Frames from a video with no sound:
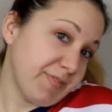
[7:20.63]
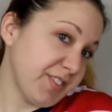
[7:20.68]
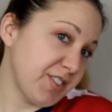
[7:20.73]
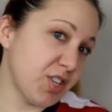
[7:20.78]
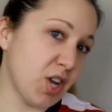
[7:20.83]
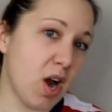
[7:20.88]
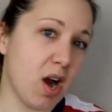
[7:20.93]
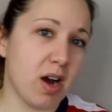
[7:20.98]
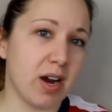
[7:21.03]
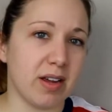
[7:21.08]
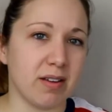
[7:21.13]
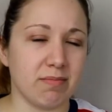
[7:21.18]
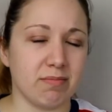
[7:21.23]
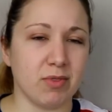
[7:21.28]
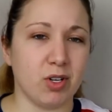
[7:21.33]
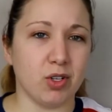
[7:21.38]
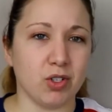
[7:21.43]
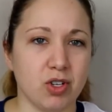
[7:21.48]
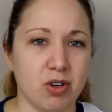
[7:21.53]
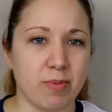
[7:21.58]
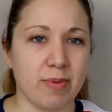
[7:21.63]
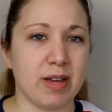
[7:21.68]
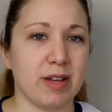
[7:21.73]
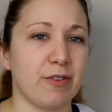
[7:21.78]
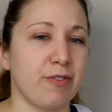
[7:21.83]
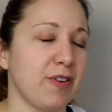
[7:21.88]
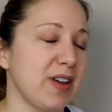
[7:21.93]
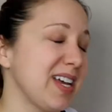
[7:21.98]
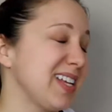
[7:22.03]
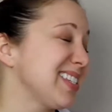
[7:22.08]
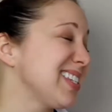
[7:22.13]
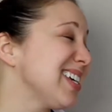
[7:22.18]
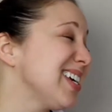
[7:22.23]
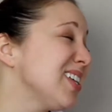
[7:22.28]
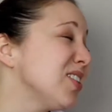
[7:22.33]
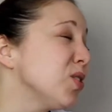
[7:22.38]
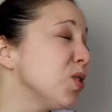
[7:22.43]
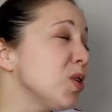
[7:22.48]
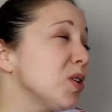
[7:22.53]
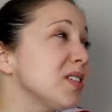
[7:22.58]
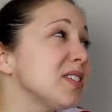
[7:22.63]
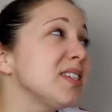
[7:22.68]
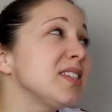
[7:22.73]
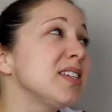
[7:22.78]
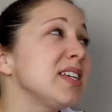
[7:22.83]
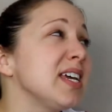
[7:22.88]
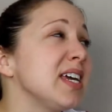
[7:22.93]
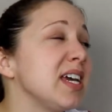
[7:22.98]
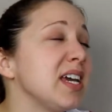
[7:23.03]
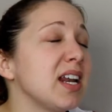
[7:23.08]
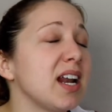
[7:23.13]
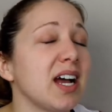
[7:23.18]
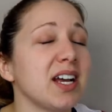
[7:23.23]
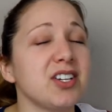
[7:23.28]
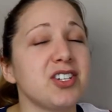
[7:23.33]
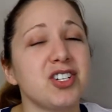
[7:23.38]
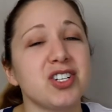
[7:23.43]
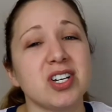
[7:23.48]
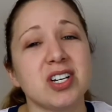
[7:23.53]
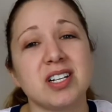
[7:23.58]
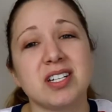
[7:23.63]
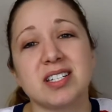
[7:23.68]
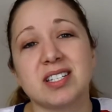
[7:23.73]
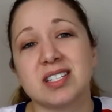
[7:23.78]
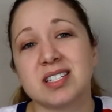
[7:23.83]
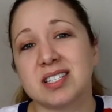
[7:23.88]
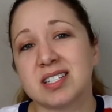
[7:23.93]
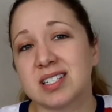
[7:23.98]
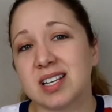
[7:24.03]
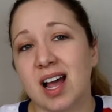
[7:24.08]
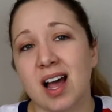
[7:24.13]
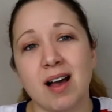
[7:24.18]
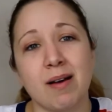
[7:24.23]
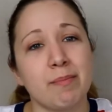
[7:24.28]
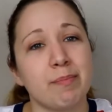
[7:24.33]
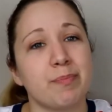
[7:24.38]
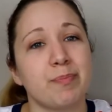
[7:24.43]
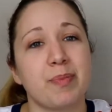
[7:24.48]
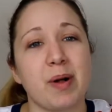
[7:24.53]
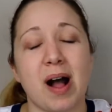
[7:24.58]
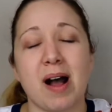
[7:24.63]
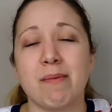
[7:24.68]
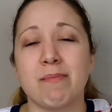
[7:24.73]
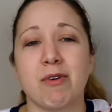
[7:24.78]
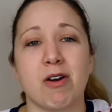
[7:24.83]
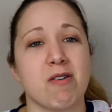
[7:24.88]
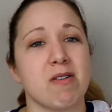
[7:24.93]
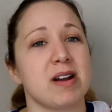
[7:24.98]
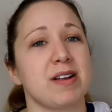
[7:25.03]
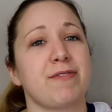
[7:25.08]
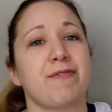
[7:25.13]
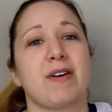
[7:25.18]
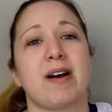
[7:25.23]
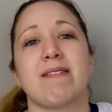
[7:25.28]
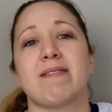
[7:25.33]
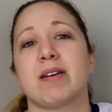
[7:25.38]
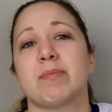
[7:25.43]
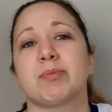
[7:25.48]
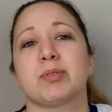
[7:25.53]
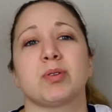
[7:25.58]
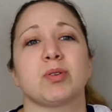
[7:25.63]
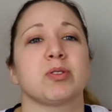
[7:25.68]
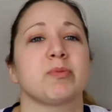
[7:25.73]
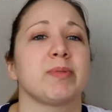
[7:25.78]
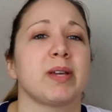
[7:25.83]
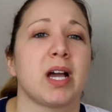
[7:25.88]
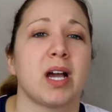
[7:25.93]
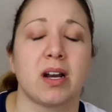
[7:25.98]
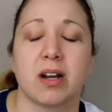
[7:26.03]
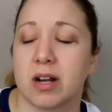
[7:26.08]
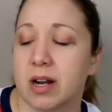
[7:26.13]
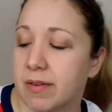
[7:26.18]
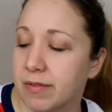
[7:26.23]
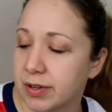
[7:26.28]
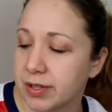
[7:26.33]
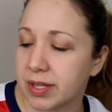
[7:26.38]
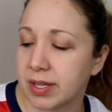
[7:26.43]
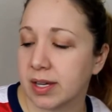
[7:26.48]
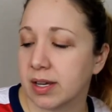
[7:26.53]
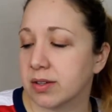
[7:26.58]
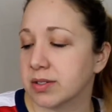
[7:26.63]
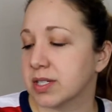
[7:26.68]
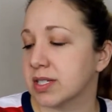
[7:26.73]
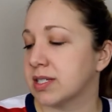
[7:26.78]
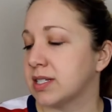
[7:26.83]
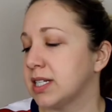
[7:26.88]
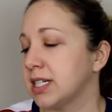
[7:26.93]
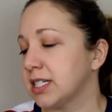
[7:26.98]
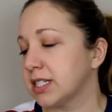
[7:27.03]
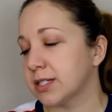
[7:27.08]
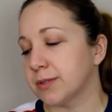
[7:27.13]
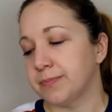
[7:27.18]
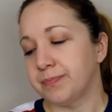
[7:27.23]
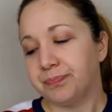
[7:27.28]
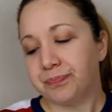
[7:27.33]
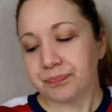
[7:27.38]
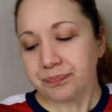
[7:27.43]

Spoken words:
Sorry, Ultraman fans. It looked neat. I'm already 5 episodes behind on everything else as it is.